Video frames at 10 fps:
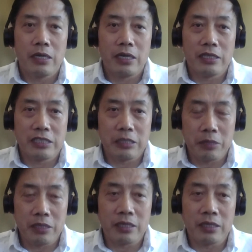is
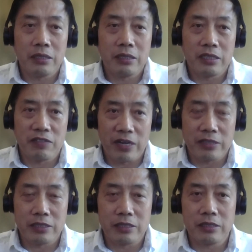emitting
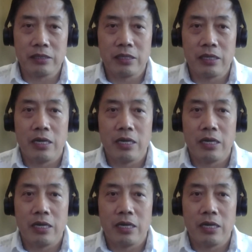devices.